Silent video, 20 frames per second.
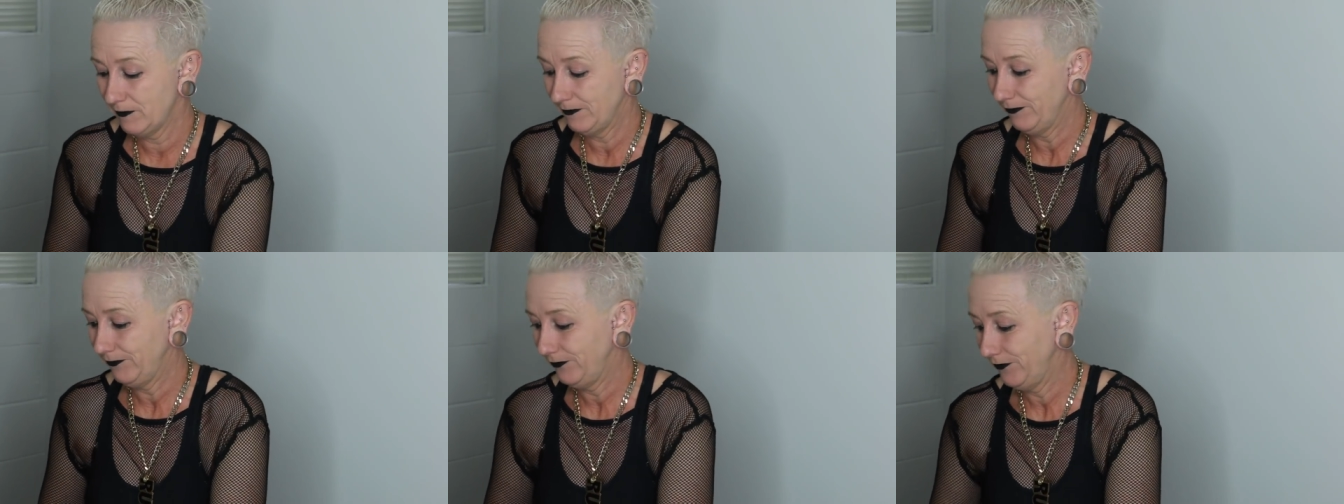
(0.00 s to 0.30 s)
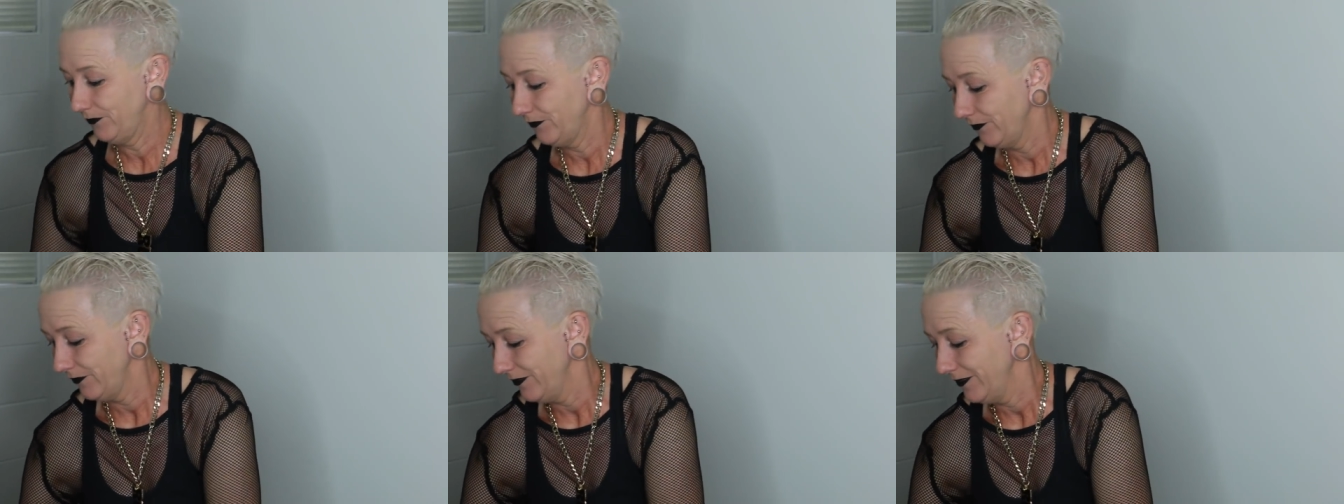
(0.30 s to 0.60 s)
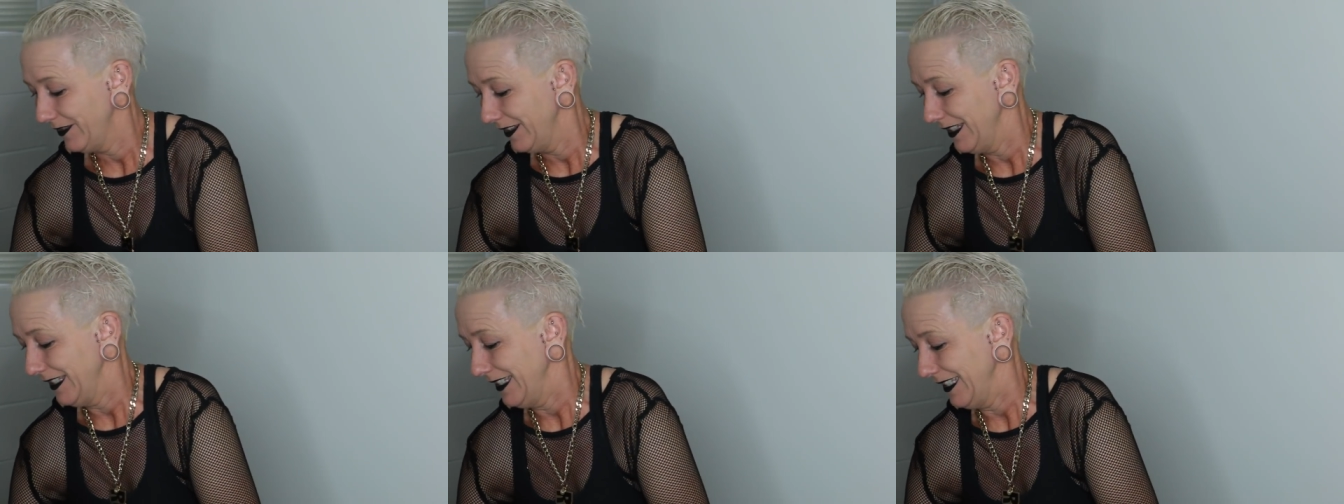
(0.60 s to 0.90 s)
Oh,
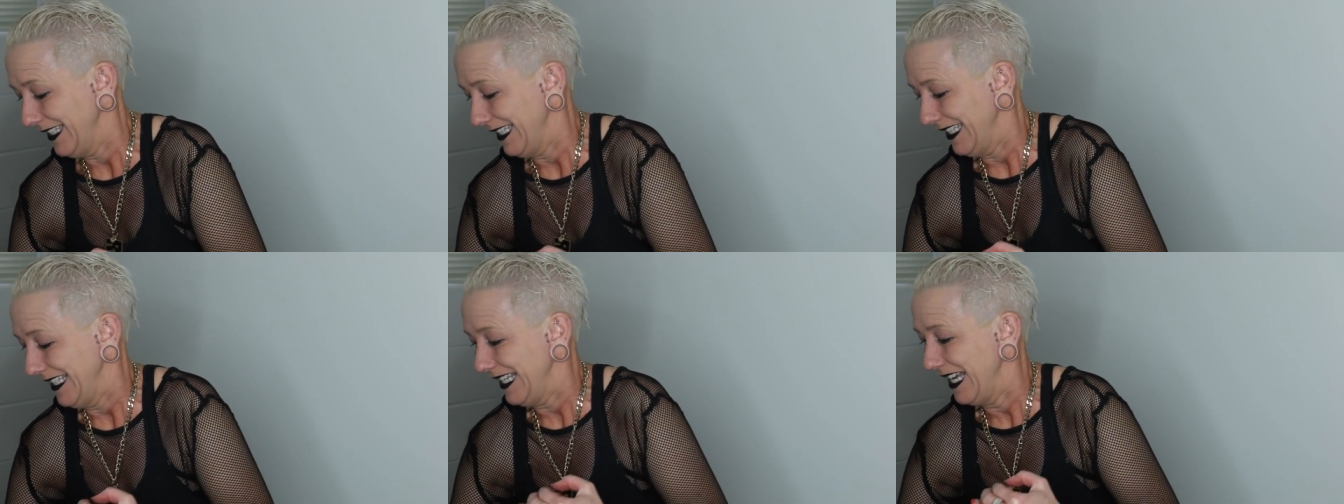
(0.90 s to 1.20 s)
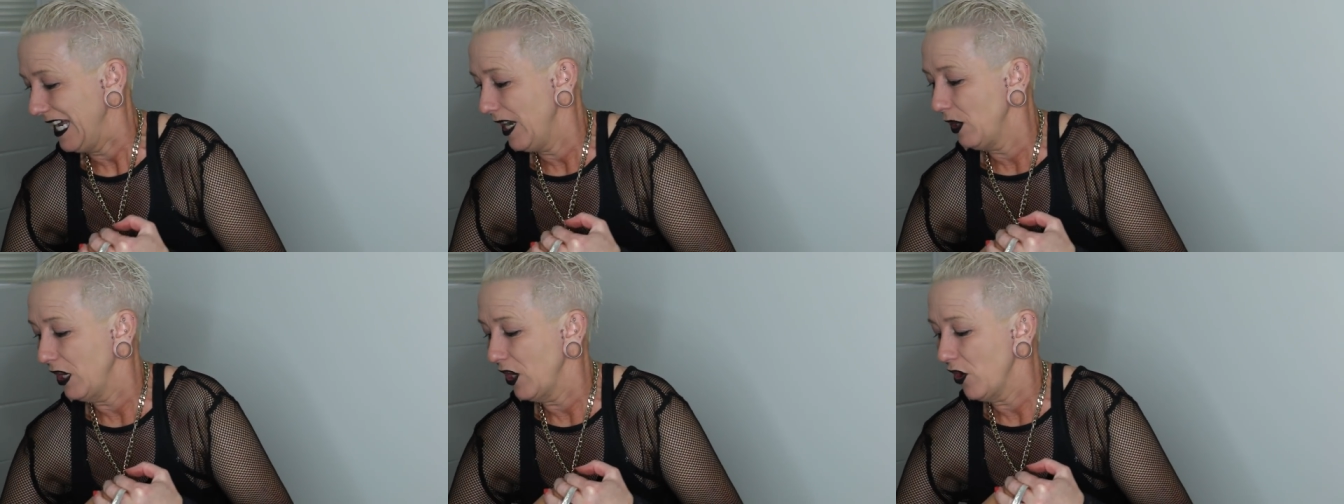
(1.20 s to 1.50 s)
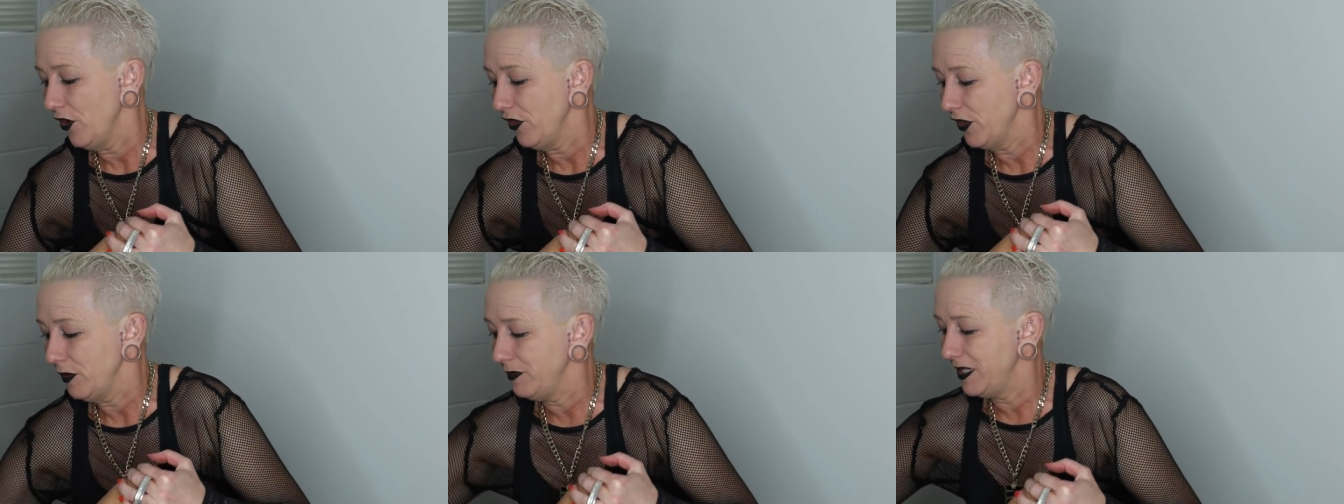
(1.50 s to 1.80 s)
okay. I
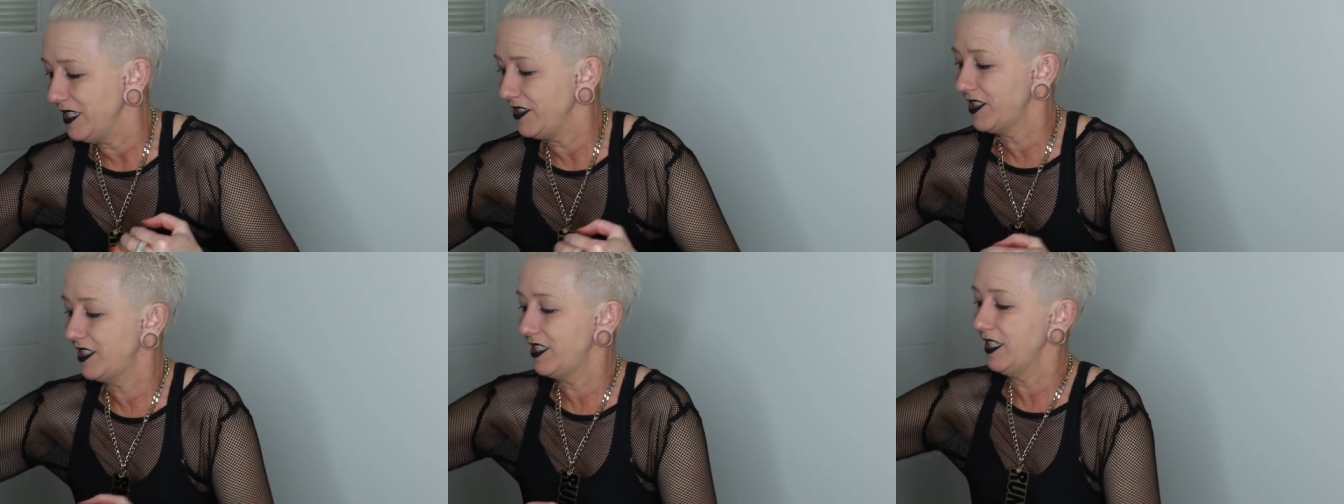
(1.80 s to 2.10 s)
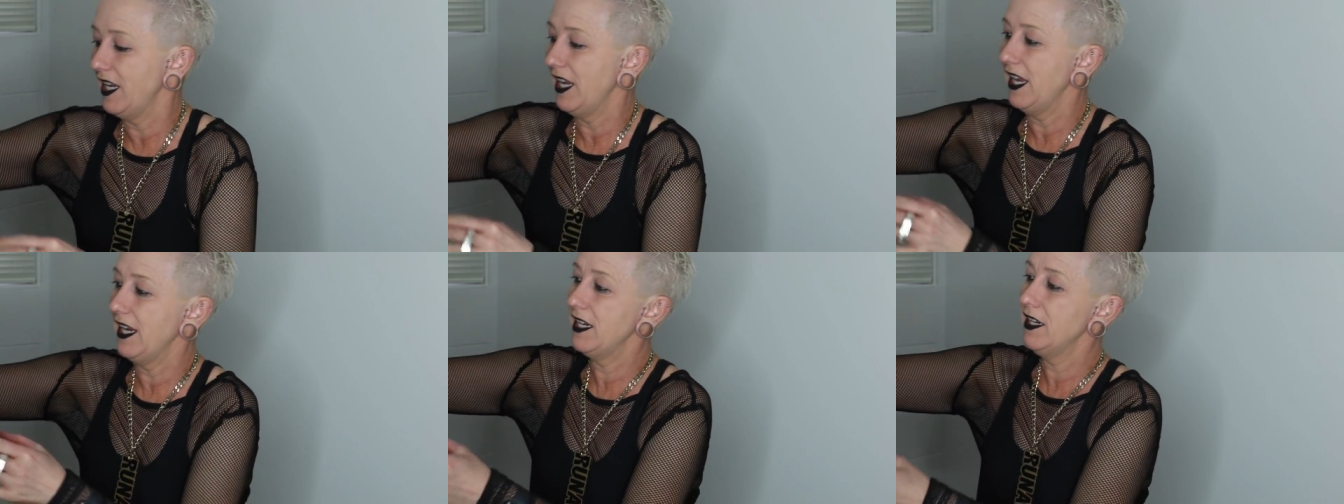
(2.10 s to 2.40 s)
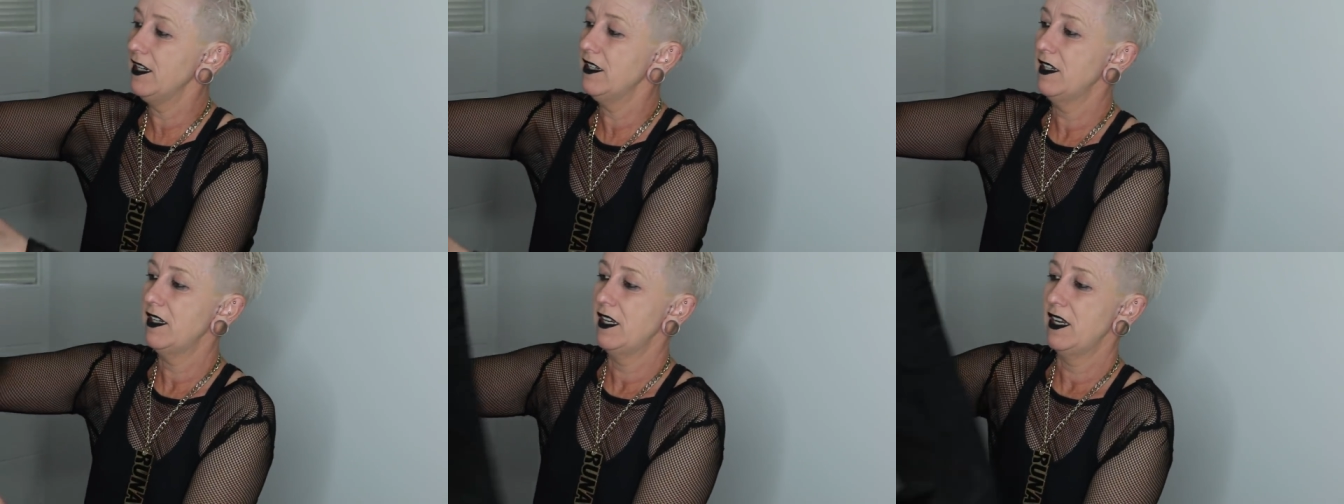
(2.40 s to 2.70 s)
got them
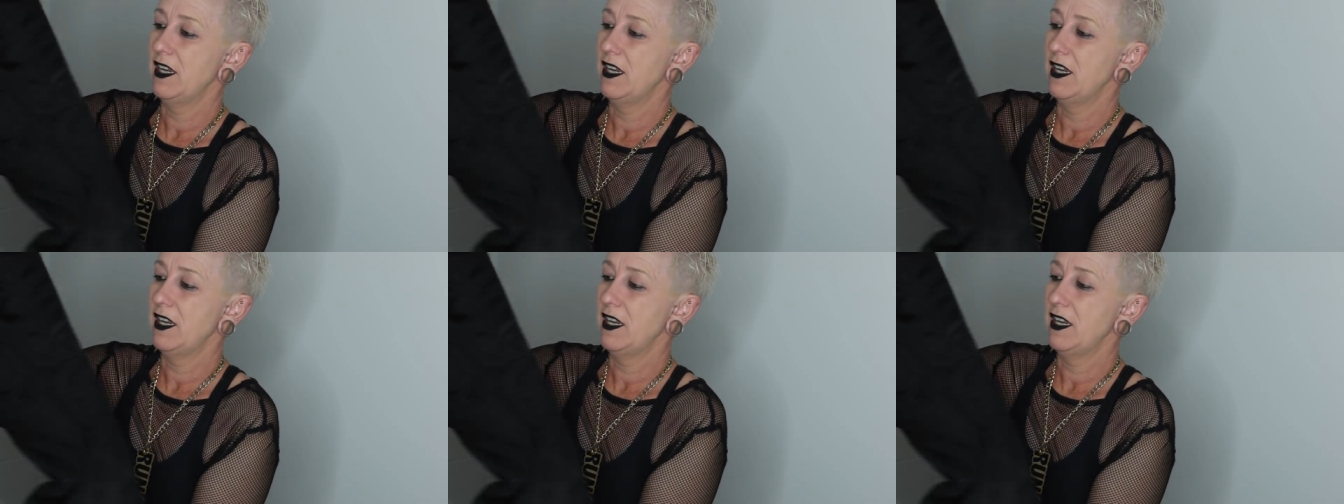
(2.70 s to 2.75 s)
yesterday.